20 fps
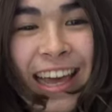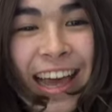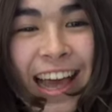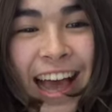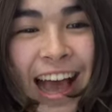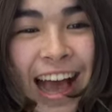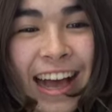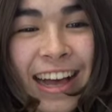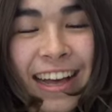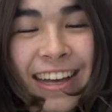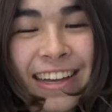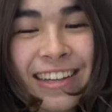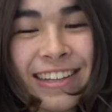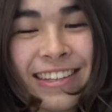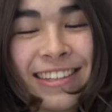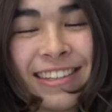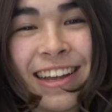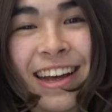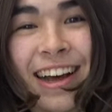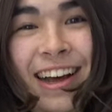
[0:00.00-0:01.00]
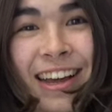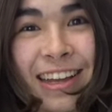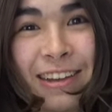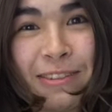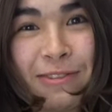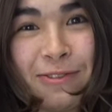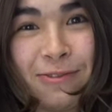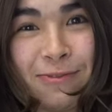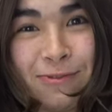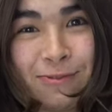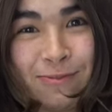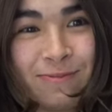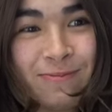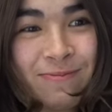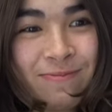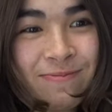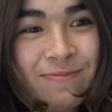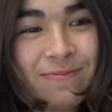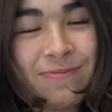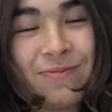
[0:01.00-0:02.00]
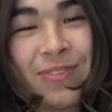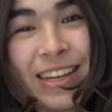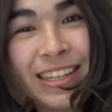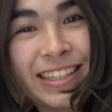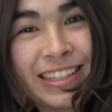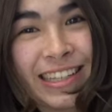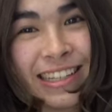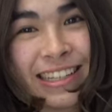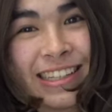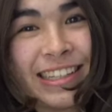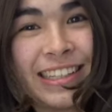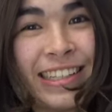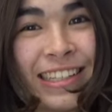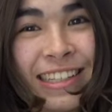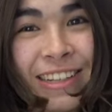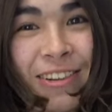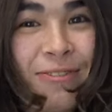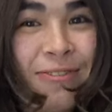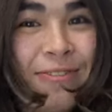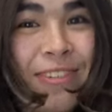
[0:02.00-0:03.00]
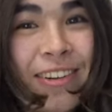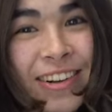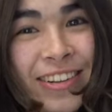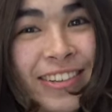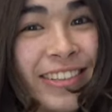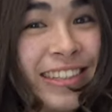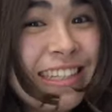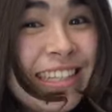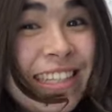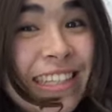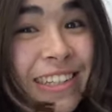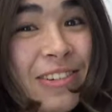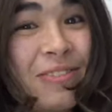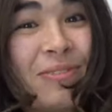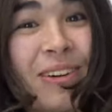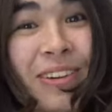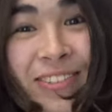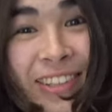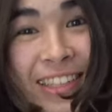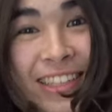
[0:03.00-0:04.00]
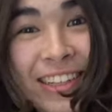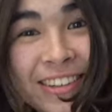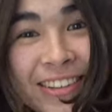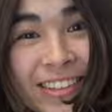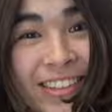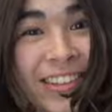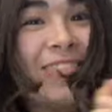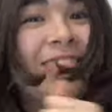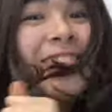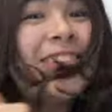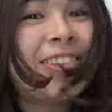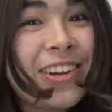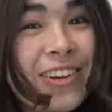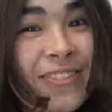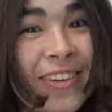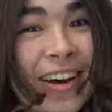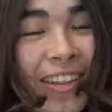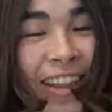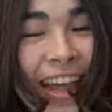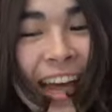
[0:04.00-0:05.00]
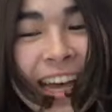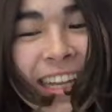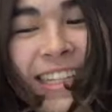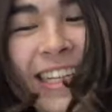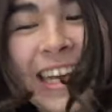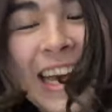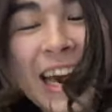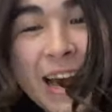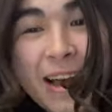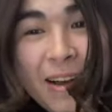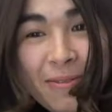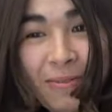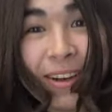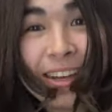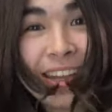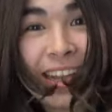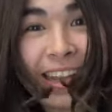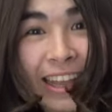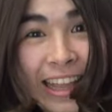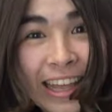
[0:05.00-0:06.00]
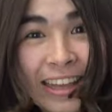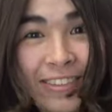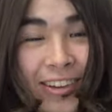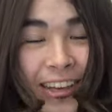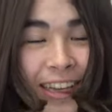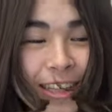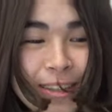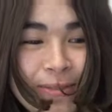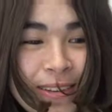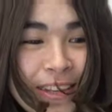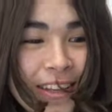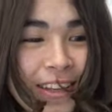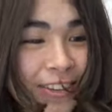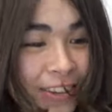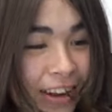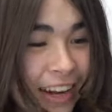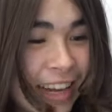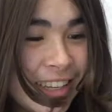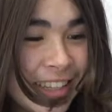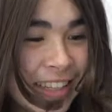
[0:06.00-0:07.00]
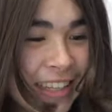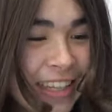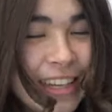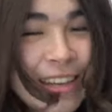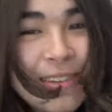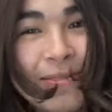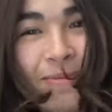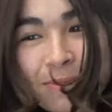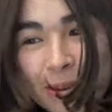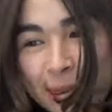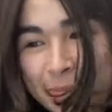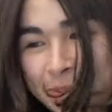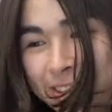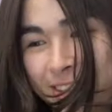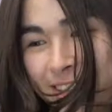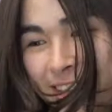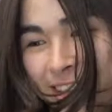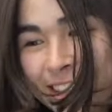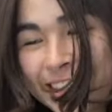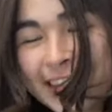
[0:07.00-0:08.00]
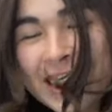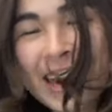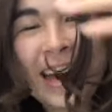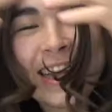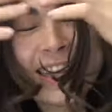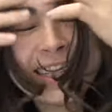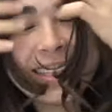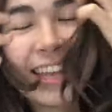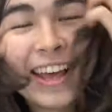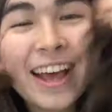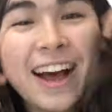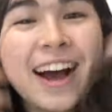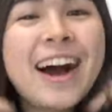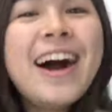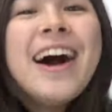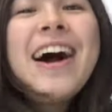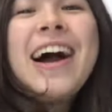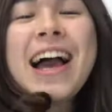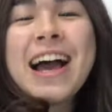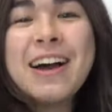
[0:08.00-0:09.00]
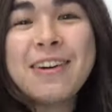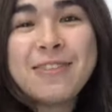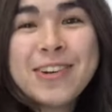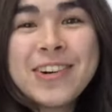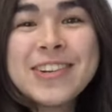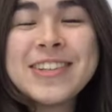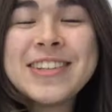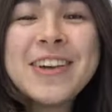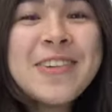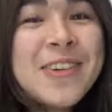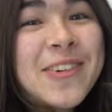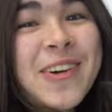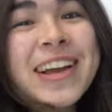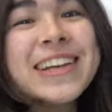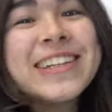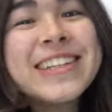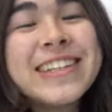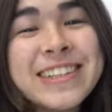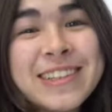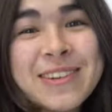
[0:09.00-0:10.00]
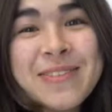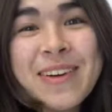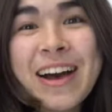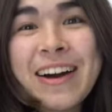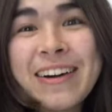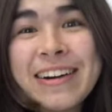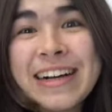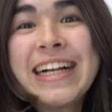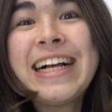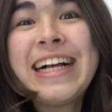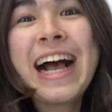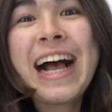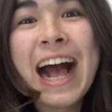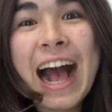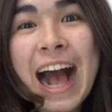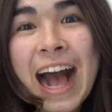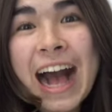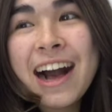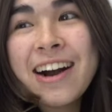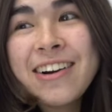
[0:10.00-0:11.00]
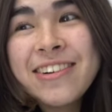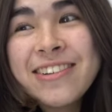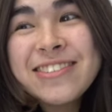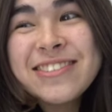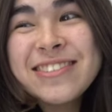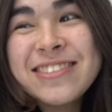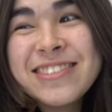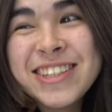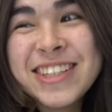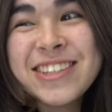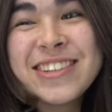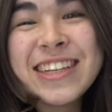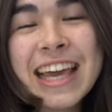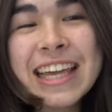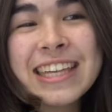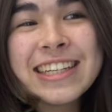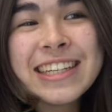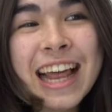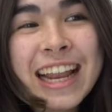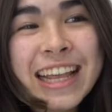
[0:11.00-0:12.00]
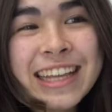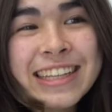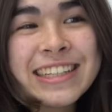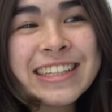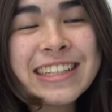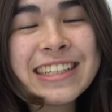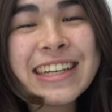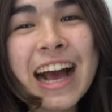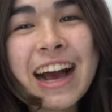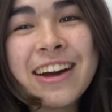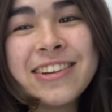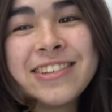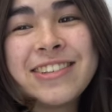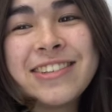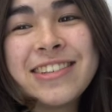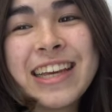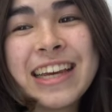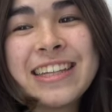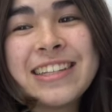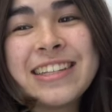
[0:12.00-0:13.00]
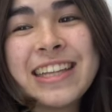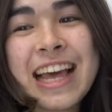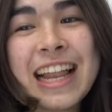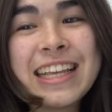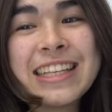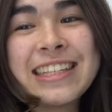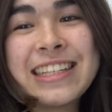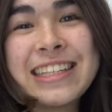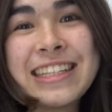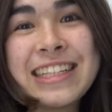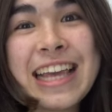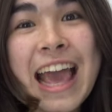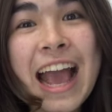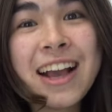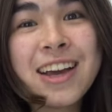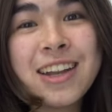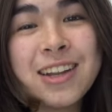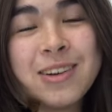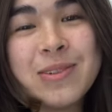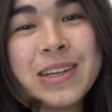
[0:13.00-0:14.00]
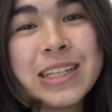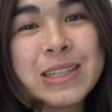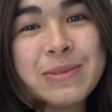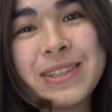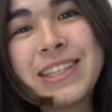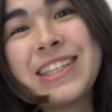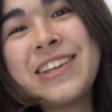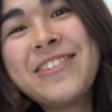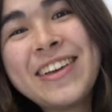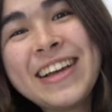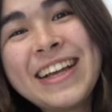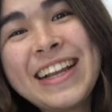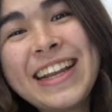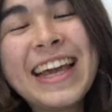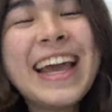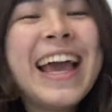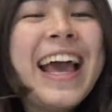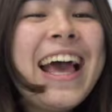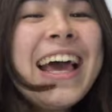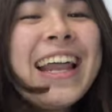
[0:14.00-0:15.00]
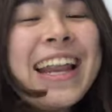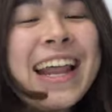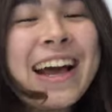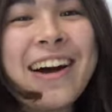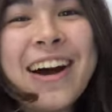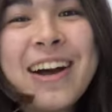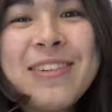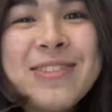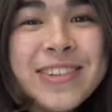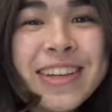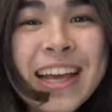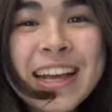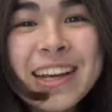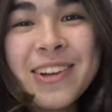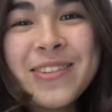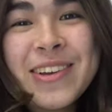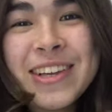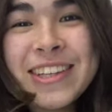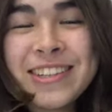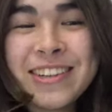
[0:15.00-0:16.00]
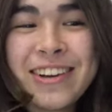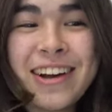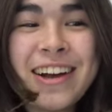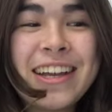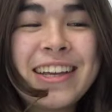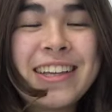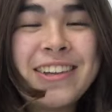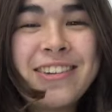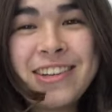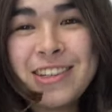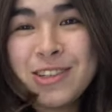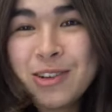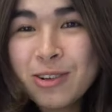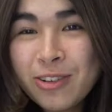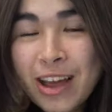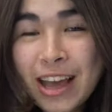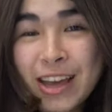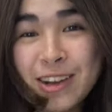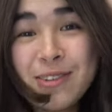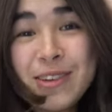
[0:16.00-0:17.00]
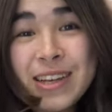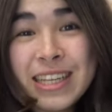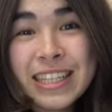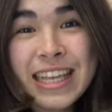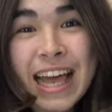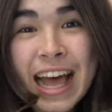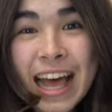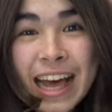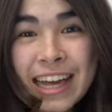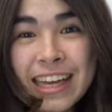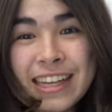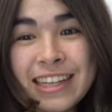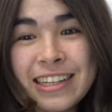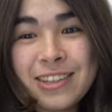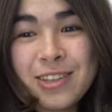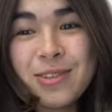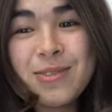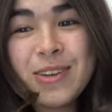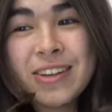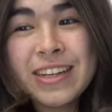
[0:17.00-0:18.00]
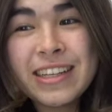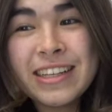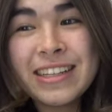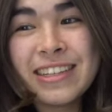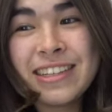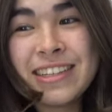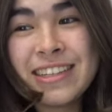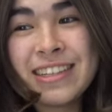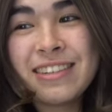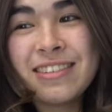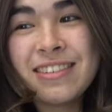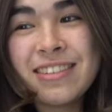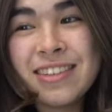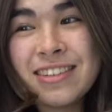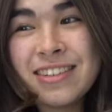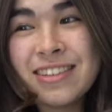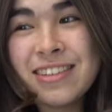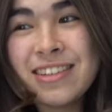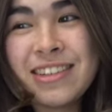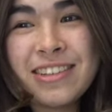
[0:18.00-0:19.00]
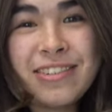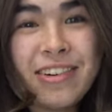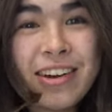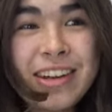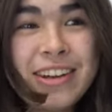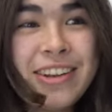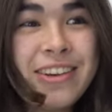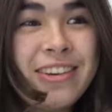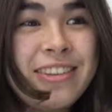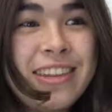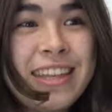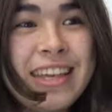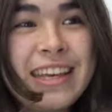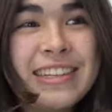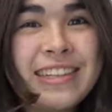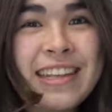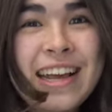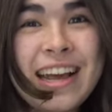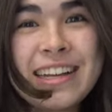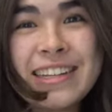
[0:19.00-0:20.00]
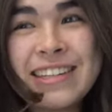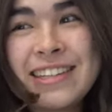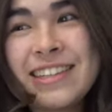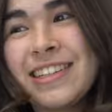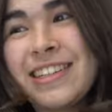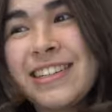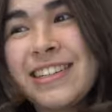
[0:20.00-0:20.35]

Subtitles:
and I am basically not very consistent with my videos, so I'm sorry about that, but life has been crazy. But besides that, I have got a lot of questions about how do you get into LSE? How do you get into LSE Economics specifically? Now, I'm doing economics, so I can only talk for economics, and to be honest, do I know the exact